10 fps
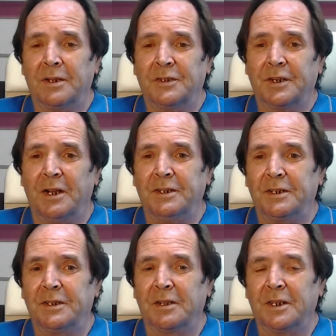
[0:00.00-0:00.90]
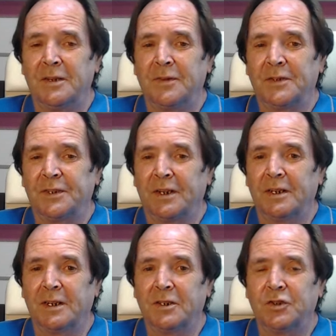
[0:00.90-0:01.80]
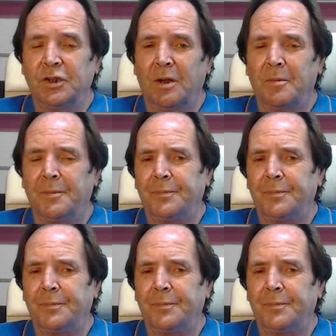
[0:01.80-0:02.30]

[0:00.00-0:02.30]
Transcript: deciding to leave a sinking ship?